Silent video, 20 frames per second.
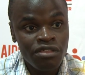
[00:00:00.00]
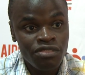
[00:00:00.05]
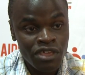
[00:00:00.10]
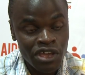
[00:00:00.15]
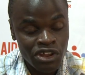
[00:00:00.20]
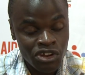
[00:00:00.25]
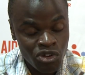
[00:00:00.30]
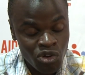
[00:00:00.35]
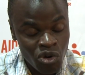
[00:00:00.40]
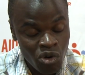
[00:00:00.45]

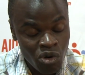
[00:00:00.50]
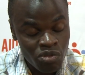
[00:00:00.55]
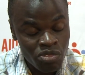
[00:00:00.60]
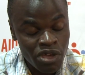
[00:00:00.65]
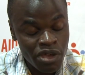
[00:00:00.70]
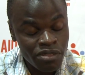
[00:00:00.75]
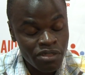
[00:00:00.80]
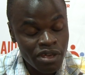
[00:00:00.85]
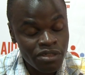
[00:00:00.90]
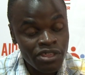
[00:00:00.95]

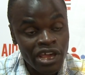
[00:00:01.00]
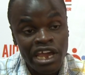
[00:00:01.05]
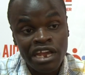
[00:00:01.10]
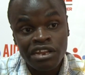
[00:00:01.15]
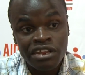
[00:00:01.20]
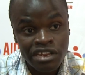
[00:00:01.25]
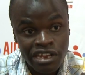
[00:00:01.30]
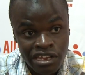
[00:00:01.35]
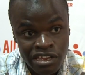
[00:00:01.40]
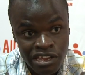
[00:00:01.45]

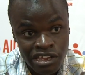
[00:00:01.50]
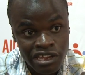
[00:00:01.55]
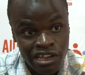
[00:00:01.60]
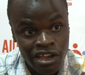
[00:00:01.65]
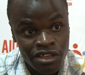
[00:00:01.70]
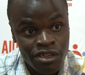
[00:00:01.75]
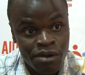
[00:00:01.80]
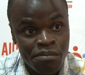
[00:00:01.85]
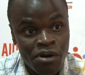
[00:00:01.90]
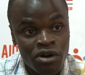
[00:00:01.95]
They teach each
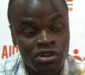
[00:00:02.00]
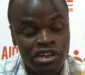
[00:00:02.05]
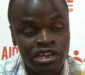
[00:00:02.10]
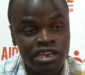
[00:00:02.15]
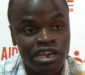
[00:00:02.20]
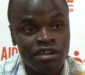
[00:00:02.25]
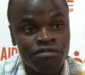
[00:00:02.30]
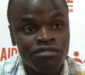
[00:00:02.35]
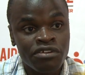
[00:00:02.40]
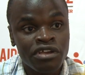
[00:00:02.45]
other about
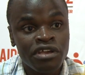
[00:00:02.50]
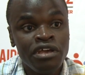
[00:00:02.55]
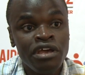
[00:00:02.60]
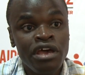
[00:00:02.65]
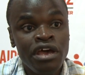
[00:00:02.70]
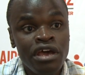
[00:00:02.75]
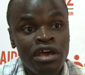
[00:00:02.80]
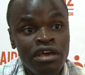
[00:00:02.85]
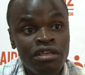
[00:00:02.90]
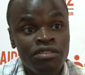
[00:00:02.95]
HIV.
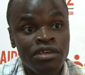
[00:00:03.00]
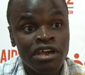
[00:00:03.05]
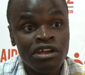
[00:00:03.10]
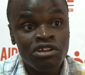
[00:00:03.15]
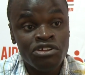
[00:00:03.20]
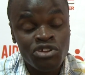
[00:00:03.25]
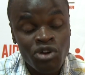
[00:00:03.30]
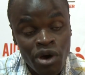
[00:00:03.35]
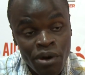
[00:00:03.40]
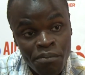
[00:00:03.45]

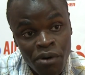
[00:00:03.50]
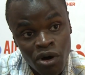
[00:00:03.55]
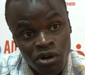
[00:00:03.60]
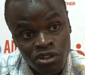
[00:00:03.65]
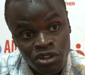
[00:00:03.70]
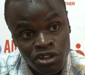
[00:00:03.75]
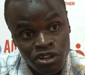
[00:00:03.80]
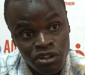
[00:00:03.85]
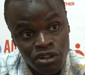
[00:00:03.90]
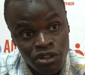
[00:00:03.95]
They know
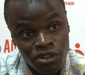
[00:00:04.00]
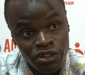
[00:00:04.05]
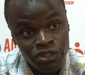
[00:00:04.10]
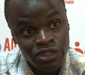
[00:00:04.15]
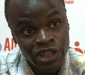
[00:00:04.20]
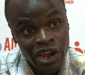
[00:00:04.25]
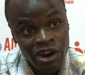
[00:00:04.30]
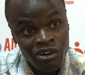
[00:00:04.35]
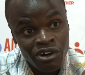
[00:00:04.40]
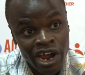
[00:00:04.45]
about
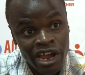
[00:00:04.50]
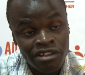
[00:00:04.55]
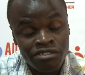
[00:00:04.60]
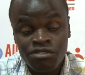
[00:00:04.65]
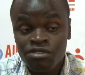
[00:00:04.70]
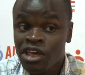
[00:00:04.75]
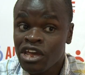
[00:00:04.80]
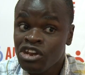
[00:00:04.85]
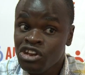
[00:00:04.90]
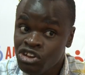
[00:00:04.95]
their
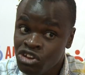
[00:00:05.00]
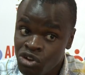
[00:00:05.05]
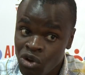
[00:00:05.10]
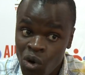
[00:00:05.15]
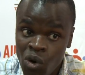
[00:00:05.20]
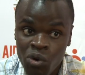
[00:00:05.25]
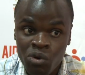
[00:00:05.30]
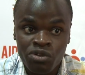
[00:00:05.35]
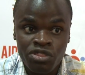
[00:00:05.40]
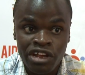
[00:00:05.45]
rights. They
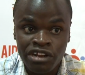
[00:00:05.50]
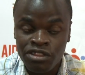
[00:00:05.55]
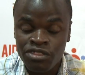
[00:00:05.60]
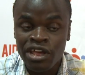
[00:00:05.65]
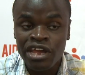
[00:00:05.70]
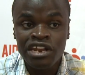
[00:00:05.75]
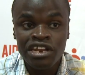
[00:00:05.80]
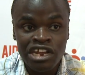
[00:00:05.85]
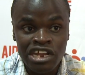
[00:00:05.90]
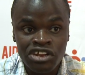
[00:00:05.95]
know that
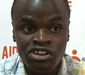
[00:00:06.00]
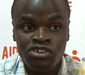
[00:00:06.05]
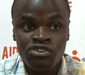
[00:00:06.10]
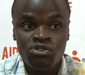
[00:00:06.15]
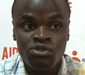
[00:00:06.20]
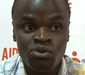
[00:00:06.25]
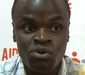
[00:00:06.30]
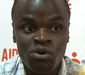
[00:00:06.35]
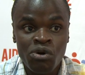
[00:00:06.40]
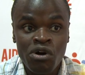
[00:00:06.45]
they need
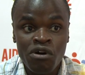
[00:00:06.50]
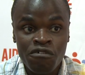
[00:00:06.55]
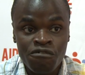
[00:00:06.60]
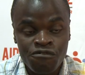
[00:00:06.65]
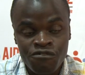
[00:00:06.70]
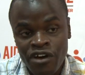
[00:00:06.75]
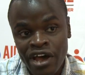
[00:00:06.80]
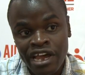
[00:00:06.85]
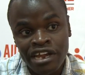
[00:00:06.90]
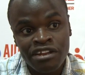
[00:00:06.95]
to
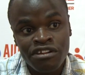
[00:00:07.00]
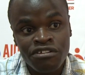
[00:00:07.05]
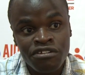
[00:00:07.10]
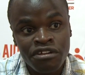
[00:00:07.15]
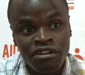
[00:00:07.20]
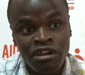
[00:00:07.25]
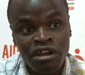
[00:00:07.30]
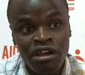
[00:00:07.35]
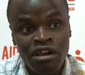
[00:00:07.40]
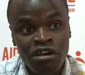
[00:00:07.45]

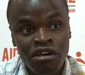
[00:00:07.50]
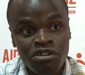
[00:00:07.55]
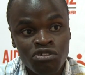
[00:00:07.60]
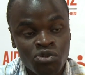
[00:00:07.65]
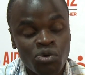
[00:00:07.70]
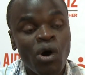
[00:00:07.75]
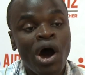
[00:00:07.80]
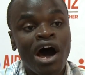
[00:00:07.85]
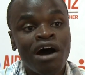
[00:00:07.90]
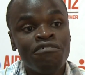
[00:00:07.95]
fight
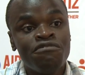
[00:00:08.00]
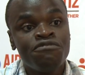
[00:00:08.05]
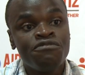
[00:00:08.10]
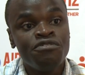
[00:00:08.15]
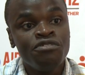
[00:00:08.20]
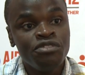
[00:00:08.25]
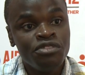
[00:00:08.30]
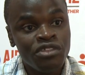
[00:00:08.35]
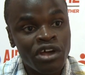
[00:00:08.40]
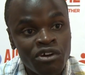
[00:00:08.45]
to have
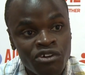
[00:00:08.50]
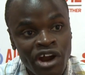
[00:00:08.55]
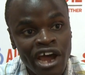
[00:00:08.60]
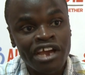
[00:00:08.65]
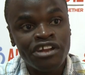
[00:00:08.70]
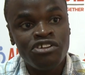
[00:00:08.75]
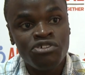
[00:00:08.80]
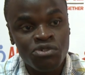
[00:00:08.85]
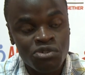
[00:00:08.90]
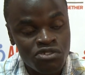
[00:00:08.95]
the
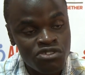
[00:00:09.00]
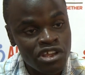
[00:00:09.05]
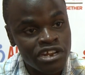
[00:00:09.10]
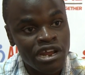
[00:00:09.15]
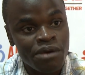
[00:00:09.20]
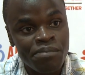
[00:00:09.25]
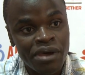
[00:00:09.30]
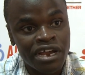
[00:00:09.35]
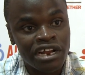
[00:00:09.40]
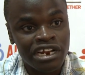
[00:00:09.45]
right to
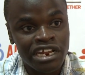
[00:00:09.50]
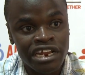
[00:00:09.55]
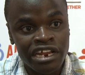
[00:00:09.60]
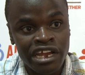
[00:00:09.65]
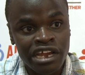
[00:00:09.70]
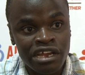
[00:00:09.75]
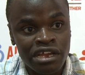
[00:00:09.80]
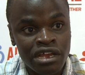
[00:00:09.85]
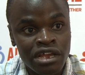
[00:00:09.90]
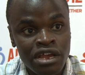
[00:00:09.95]
set up a
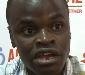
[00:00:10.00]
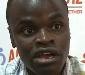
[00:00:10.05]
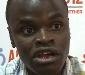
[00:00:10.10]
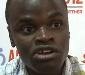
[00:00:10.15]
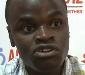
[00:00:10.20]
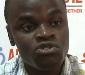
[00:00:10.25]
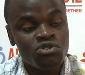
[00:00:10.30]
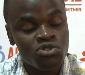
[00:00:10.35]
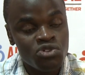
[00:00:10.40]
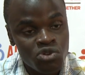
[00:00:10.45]
clinic,
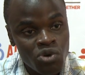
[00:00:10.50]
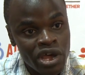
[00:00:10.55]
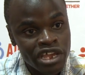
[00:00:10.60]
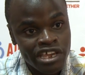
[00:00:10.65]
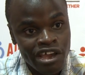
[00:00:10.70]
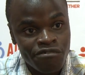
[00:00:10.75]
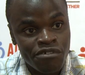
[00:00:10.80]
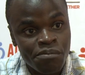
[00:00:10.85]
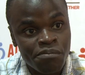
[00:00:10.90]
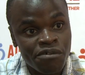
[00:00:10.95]
to do
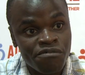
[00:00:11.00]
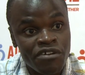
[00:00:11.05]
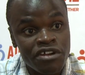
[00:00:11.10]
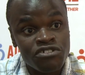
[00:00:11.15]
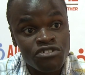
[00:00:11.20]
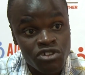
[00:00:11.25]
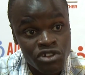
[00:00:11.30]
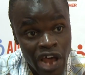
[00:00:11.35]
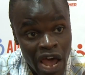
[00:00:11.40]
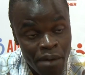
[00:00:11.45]
HIV
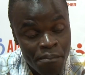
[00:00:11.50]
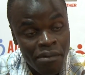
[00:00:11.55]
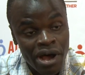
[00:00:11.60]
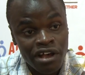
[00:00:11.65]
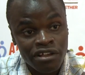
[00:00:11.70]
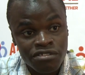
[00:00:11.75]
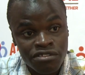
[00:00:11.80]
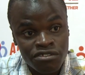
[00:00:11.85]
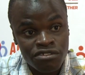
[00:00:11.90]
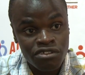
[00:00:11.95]
prevention
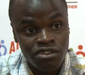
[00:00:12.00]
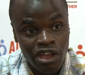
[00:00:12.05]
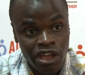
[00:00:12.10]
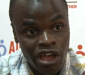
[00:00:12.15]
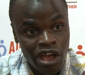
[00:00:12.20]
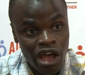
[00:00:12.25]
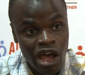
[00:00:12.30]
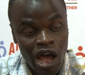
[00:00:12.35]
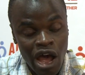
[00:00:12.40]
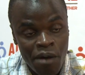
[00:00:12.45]
amongst
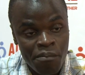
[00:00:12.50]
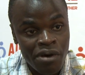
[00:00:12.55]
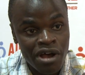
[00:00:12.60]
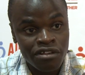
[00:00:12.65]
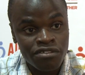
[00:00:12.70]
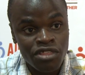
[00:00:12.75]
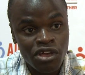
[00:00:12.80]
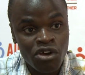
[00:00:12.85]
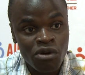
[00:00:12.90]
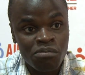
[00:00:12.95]

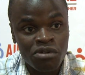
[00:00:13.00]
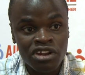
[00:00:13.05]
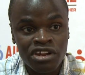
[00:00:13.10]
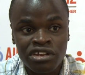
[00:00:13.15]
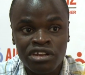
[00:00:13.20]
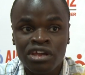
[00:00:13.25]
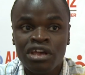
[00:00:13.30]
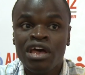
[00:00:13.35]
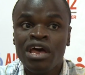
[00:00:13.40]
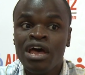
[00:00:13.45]
the
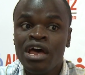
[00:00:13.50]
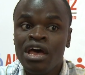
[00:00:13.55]
community.